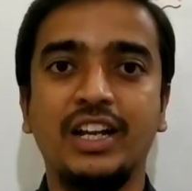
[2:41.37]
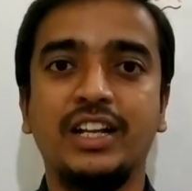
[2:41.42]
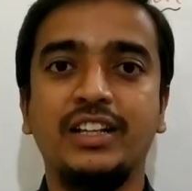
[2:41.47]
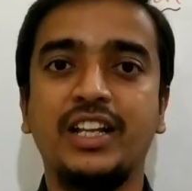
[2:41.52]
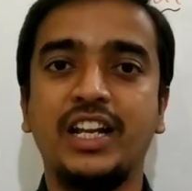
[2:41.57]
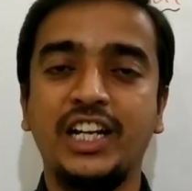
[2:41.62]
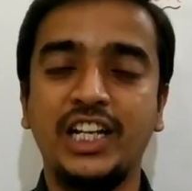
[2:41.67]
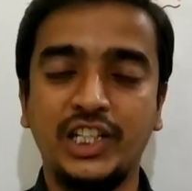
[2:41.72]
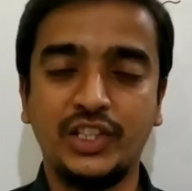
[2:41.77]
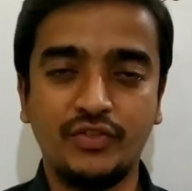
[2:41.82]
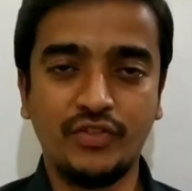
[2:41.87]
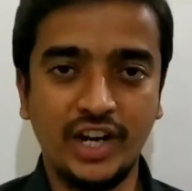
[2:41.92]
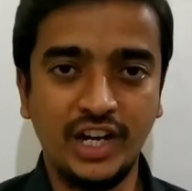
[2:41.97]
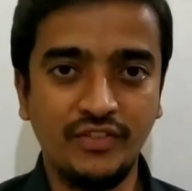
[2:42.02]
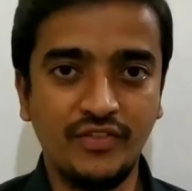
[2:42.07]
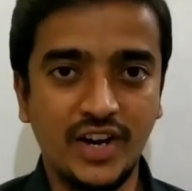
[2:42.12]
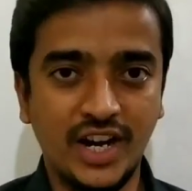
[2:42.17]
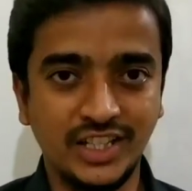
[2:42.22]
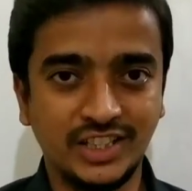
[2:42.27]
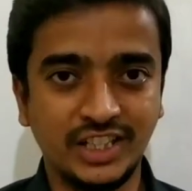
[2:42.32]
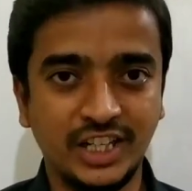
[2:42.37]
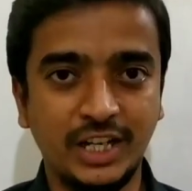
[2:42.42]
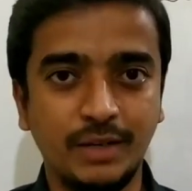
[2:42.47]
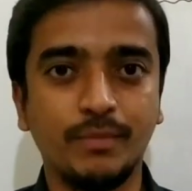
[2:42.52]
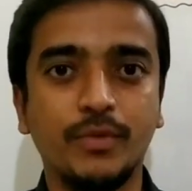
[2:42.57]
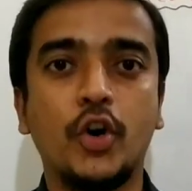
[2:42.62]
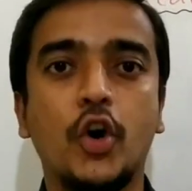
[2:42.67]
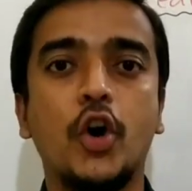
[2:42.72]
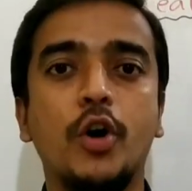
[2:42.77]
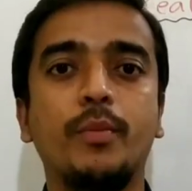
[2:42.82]
Then his wife asked
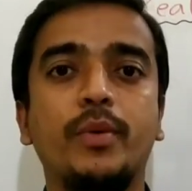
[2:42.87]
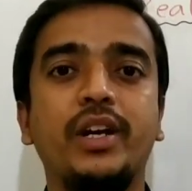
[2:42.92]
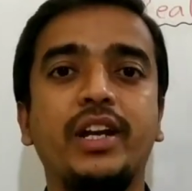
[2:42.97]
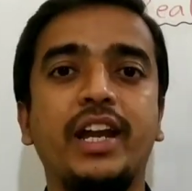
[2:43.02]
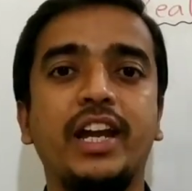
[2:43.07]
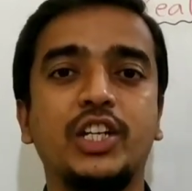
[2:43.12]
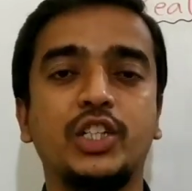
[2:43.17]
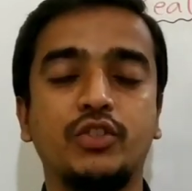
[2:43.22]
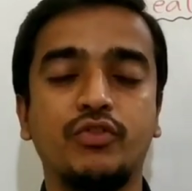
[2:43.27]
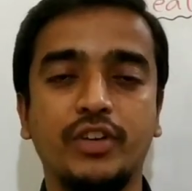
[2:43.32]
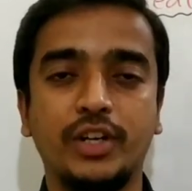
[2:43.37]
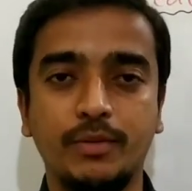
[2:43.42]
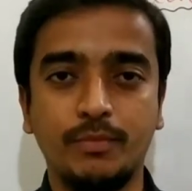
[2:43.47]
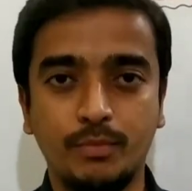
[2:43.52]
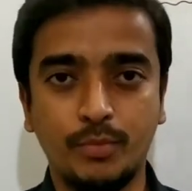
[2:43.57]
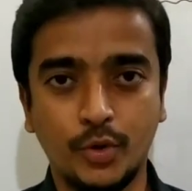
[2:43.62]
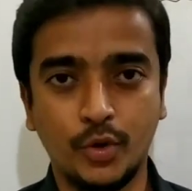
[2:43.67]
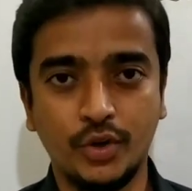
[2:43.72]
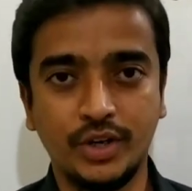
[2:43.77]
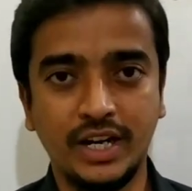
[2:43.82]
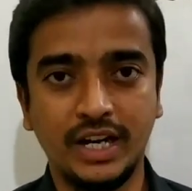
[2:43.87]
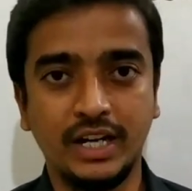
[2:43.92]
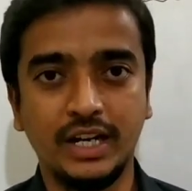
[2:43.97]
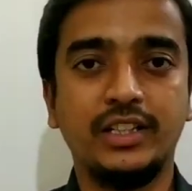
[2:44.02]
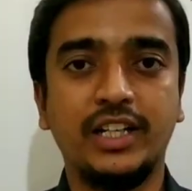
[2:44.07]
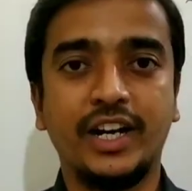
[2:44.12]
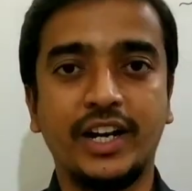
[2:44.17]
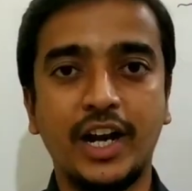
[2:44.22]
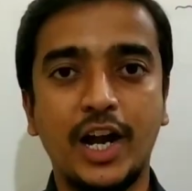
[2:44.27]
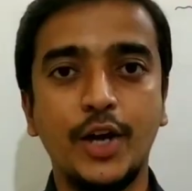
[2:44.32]
him how many eggs were broken.
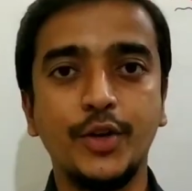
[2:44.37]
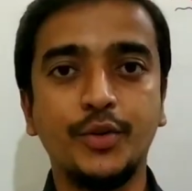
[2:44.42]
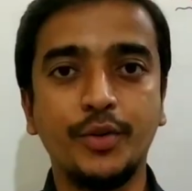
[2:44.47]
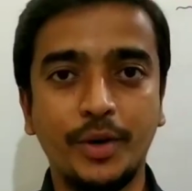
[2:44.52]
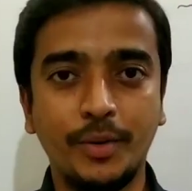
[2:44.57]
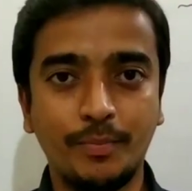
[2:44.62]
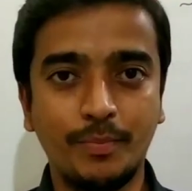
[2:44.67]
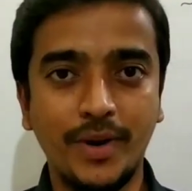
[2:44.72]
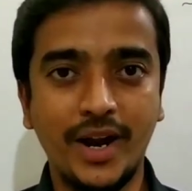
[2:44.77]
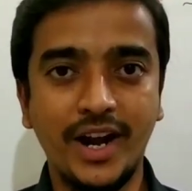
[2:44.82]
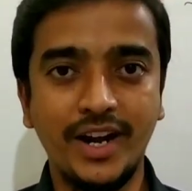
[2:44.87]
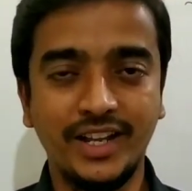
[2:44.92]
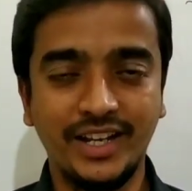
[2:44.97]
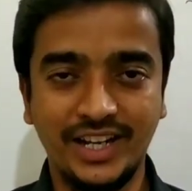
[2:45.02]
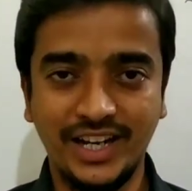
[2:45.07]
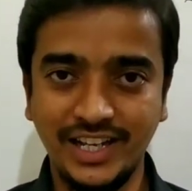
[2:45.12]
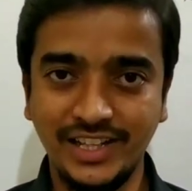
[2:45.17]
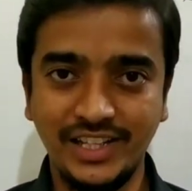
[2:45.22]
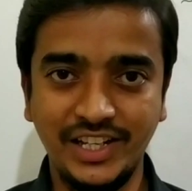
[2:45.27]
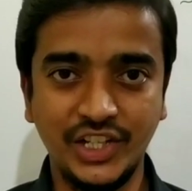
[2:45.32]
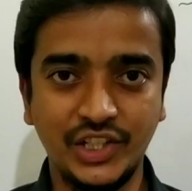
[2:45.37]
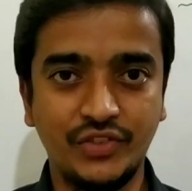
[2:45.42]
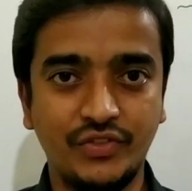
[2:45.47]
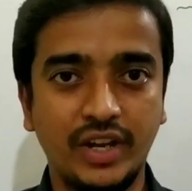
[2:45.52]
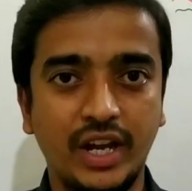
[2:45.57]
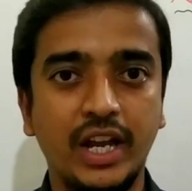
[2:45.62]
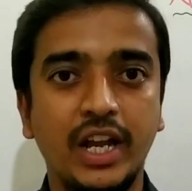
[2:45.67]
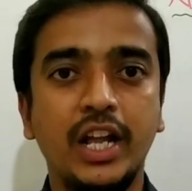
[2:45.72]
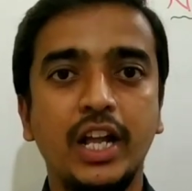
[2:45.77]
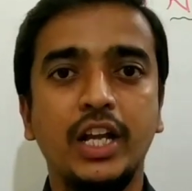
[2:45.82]
Raju replied in this
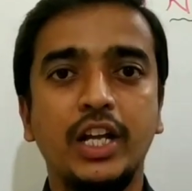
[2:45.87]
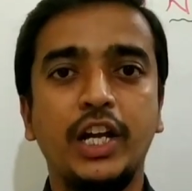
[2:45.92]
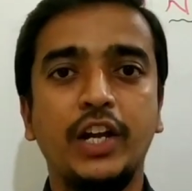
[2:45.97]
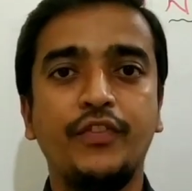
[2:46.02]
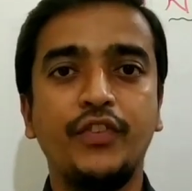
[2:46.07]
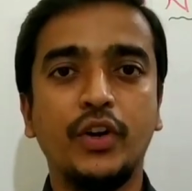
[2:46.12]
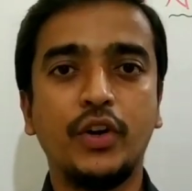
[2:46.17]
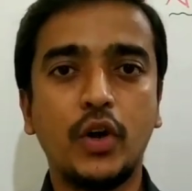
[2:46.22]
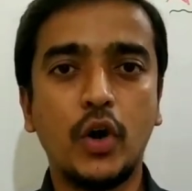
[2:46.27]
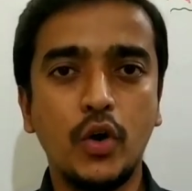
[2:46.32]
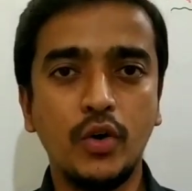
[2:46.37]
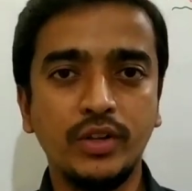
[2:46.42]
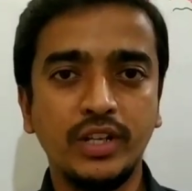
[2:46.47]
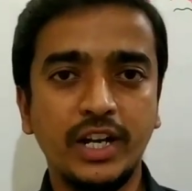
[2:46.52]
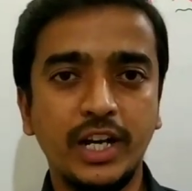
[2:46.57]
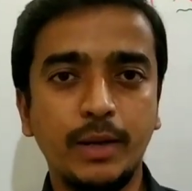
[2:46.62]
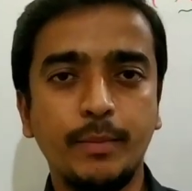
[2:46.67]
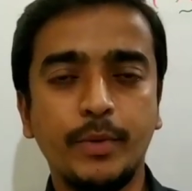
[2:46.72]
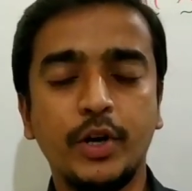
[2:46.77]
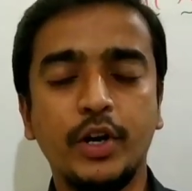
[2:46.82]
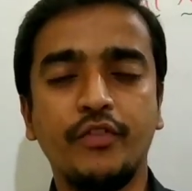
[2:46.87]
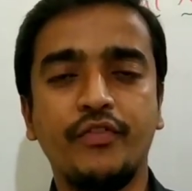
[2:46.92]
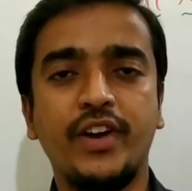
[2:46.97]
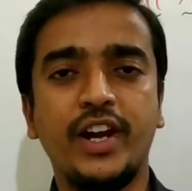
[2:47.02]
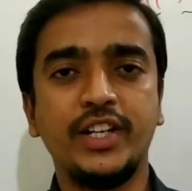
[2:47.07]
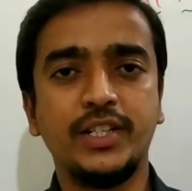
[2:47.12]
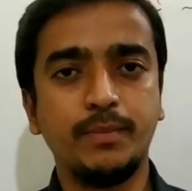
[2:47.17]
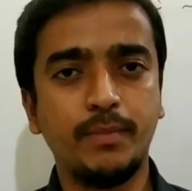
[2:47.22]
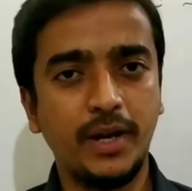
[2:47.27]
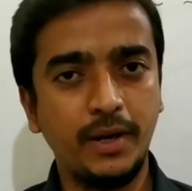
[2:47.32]
way: if you count the number of
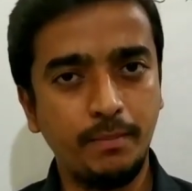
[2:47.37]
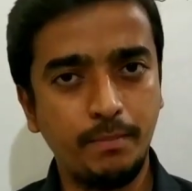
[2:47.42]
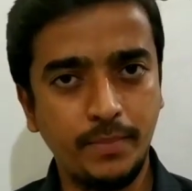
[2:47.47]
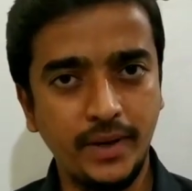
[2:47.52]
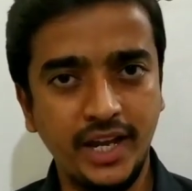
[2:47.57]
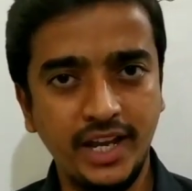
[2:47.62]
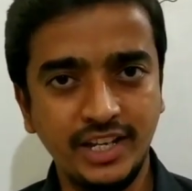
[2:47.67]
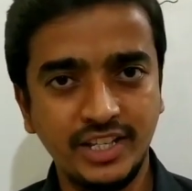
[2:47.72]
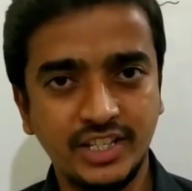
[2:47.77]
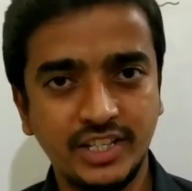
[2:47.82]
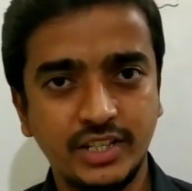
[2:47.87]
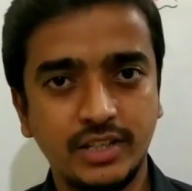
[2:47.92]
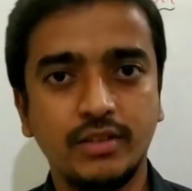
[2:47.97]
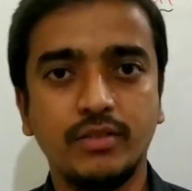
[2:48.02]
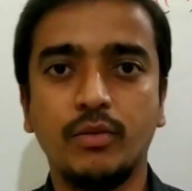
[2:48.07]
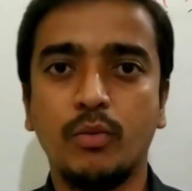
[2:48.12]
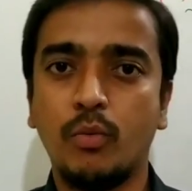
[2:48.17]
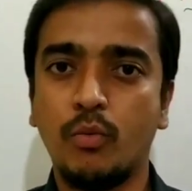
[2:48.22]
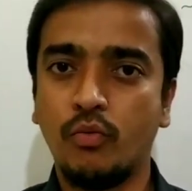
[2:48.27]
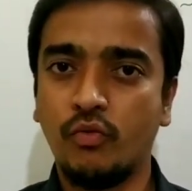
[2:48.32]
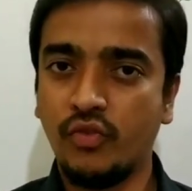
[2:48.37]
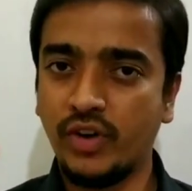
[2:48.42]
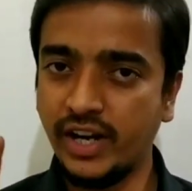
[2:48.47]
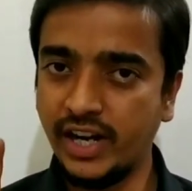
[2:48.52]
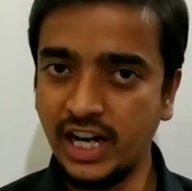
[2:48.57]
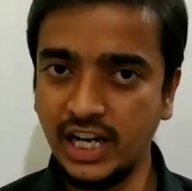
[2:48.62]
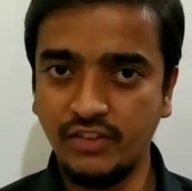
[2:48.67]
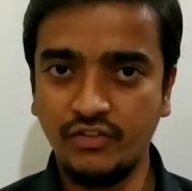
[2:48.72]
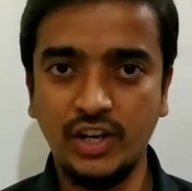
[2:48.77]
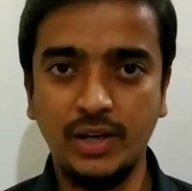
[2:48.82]
eggs by pairs,
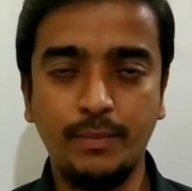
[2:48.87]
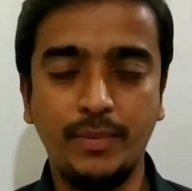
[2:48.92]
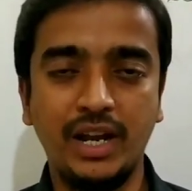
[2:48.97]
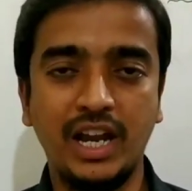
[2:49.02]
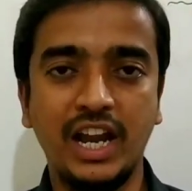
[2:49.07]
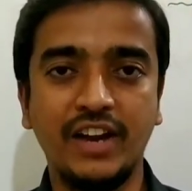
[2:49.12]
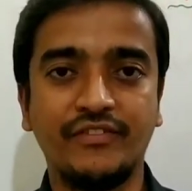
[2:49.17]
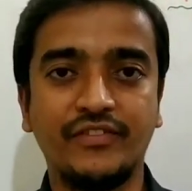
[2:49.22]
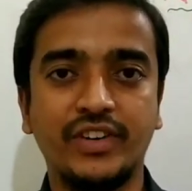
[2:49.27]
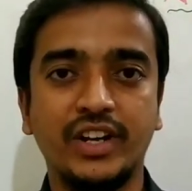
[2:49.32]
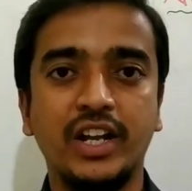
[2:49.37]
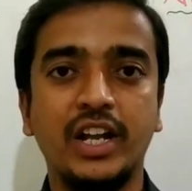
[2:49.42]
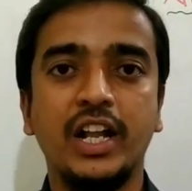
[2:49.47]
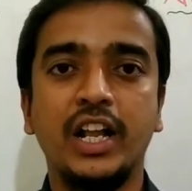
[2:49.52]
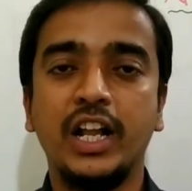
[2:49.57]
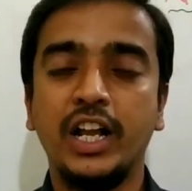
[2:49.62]
one egg will be left.